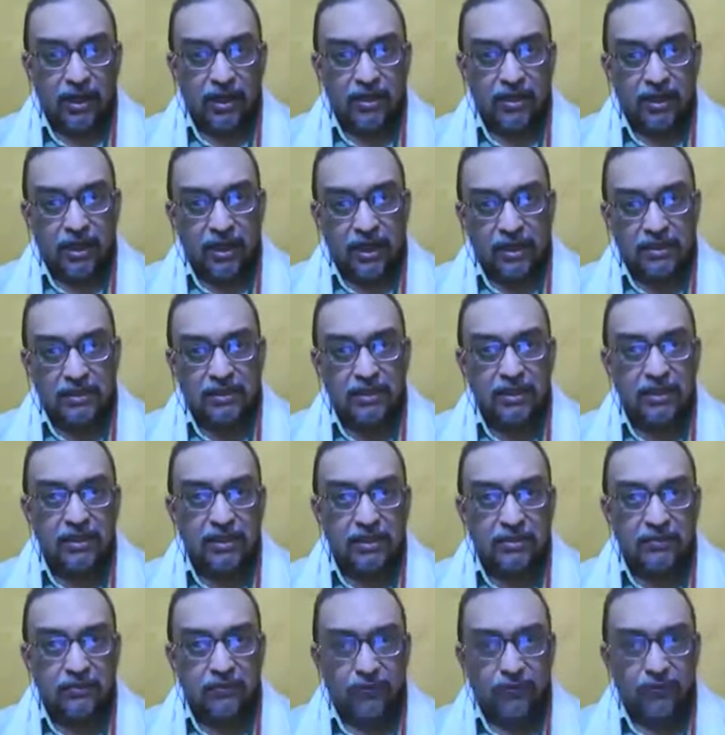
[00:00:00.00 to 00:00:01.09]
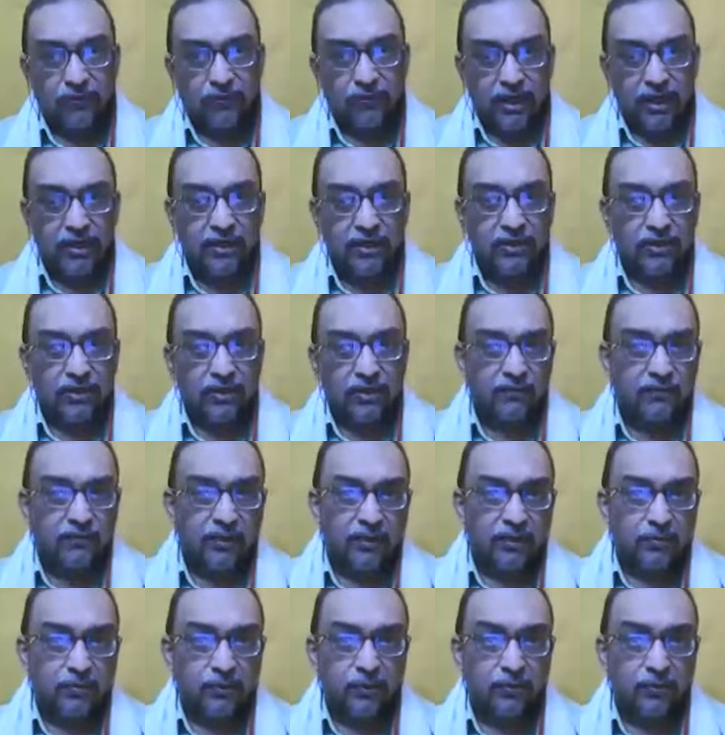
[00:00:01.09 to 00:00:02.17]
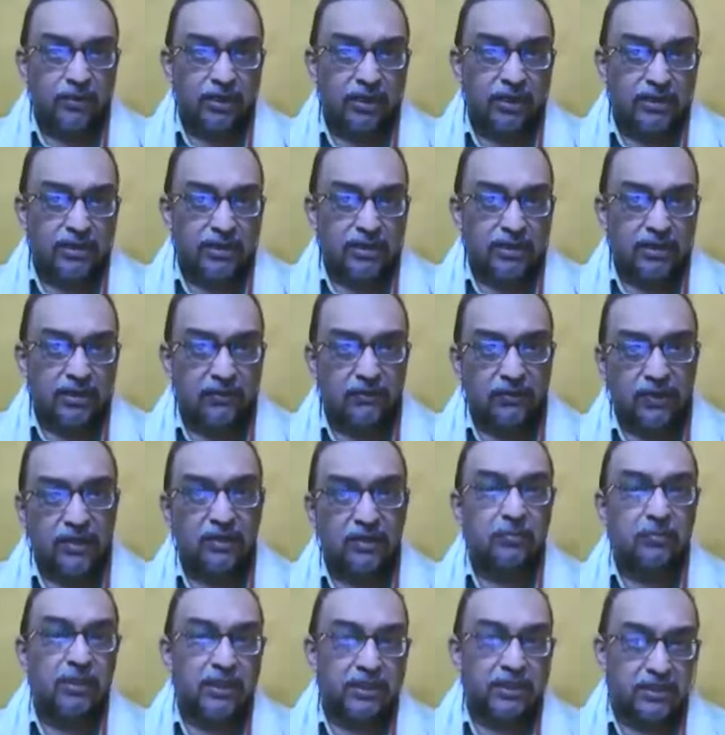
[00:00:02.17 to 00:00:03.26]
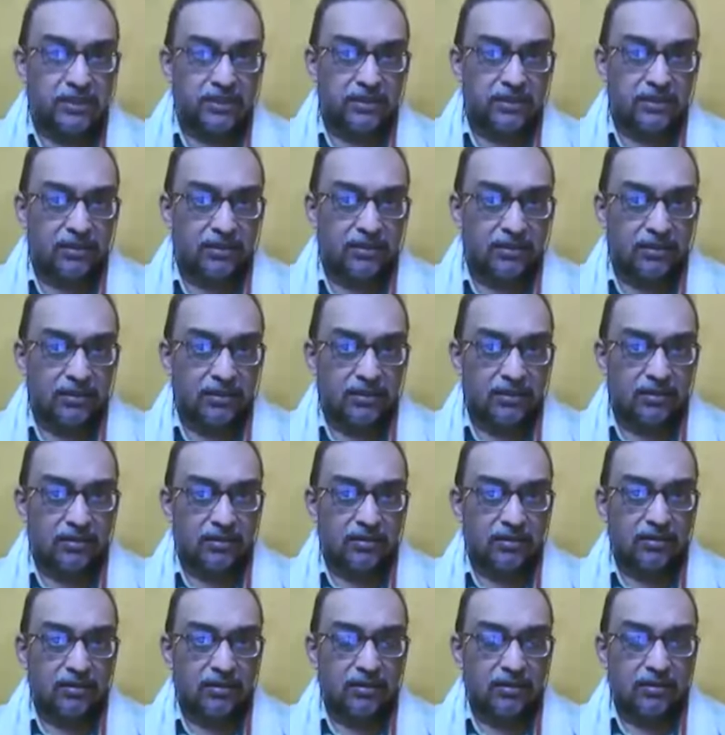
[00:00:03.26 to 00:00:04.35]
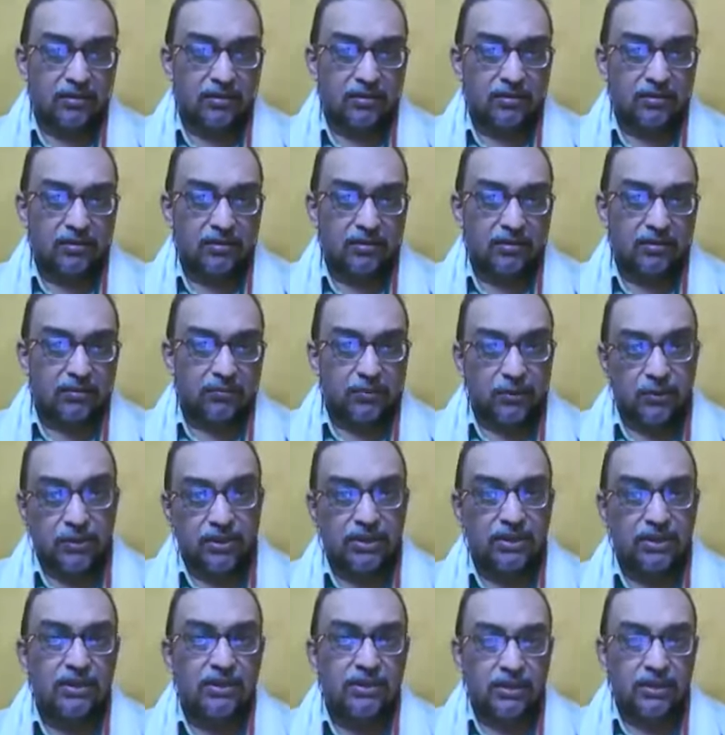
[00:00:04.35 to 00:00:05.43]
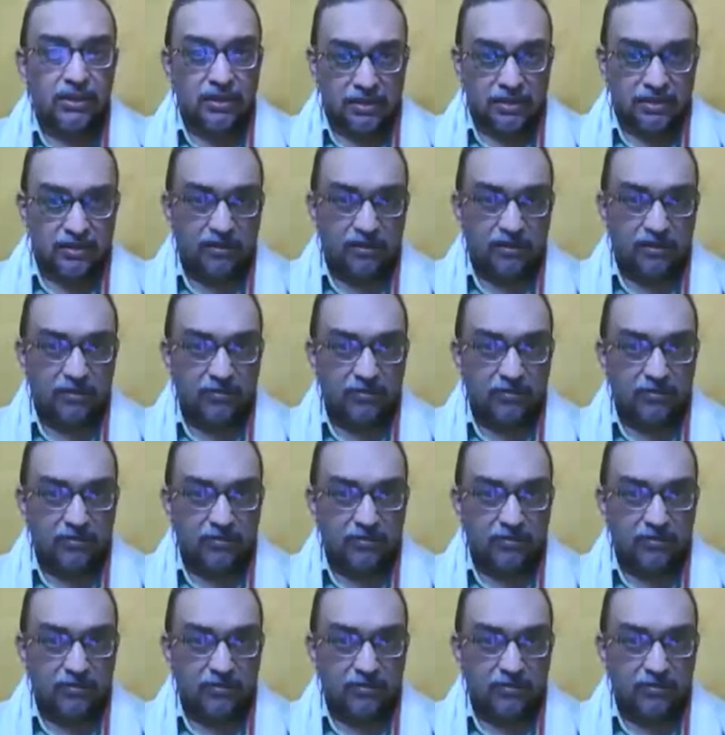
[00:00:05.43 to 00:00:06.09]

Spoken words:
And as they did variety of improvements in the workplace, the production increased.